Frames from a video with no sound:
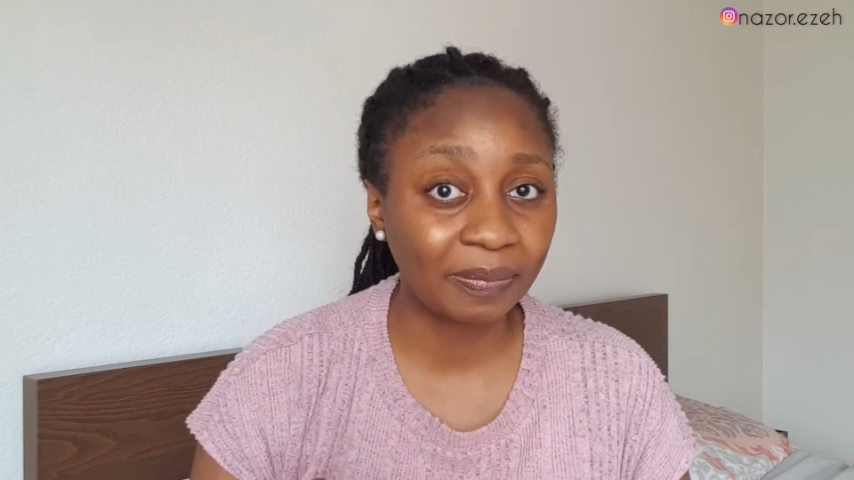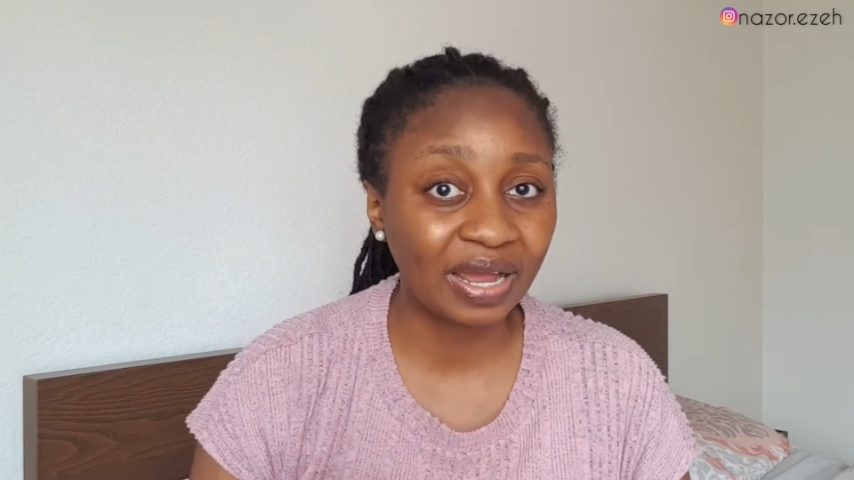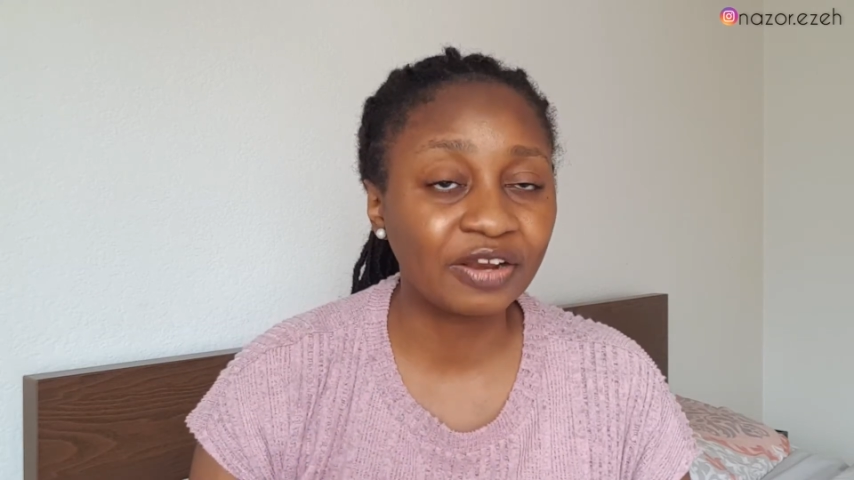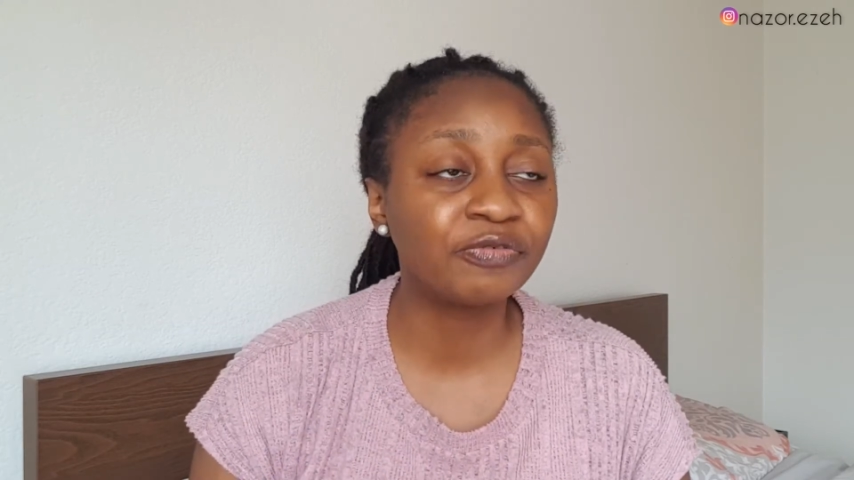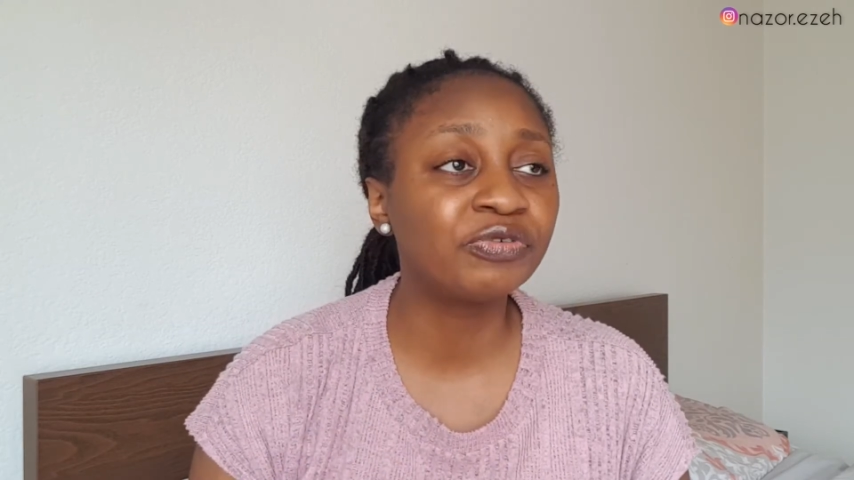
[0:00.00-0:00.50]

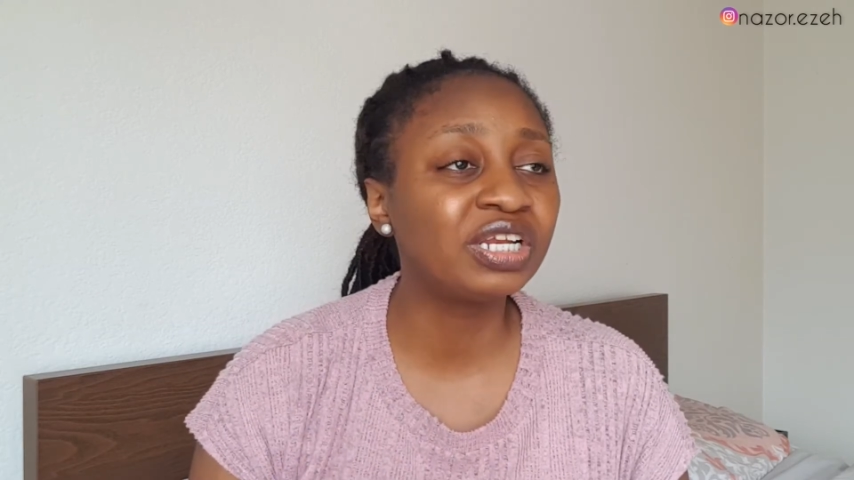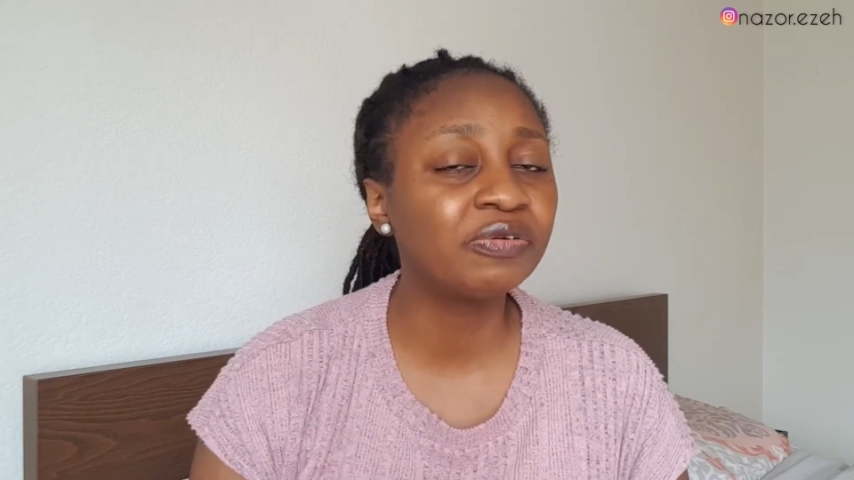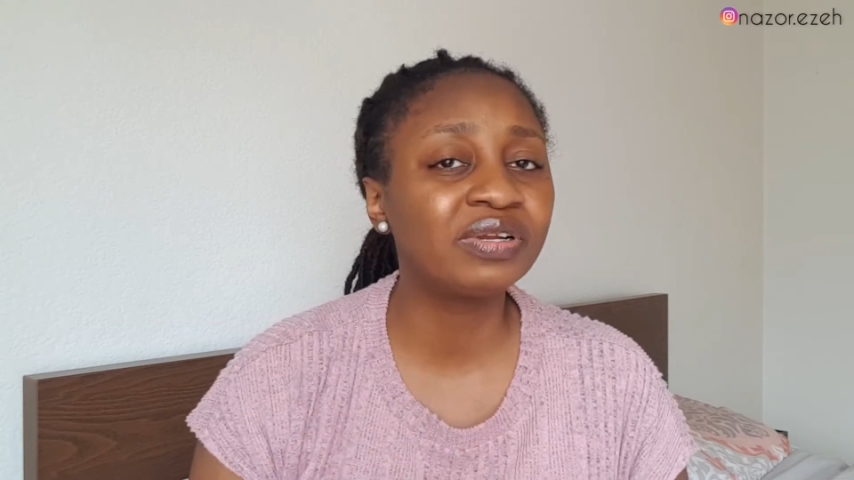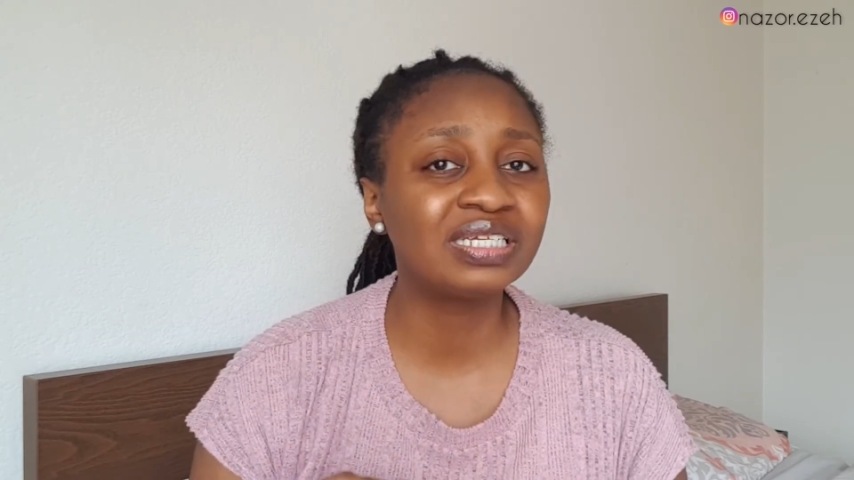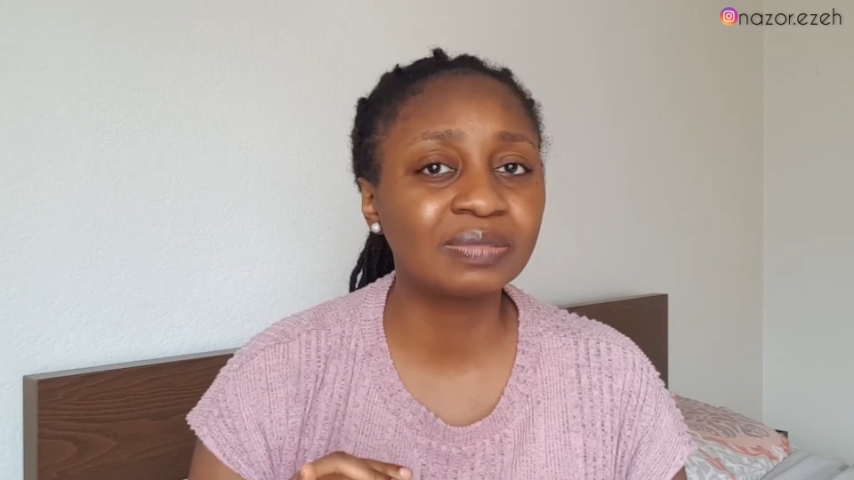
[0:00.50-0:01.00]
and really,
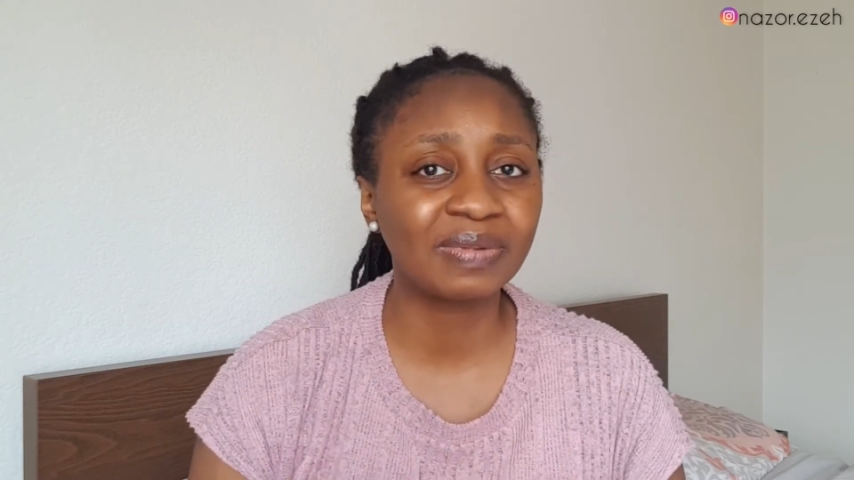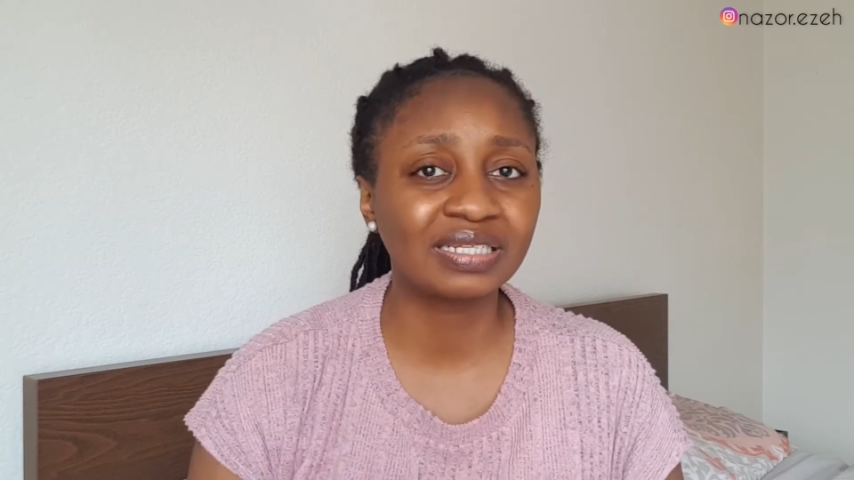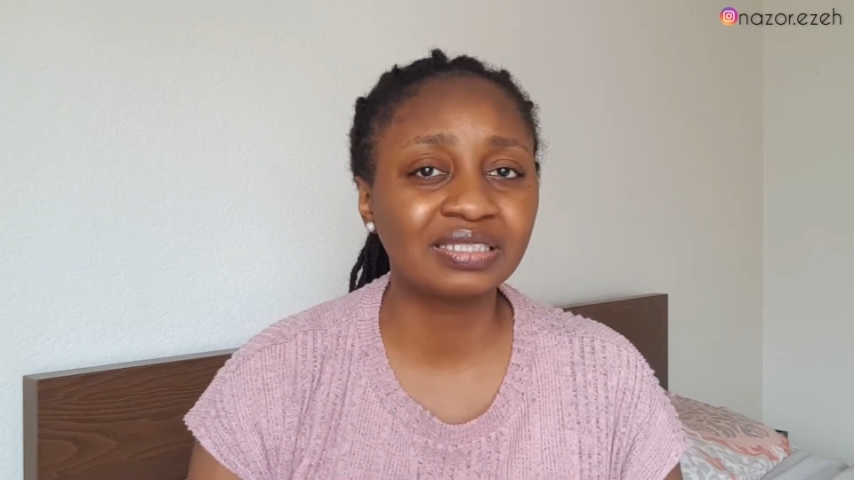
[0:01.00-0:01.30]
really smart.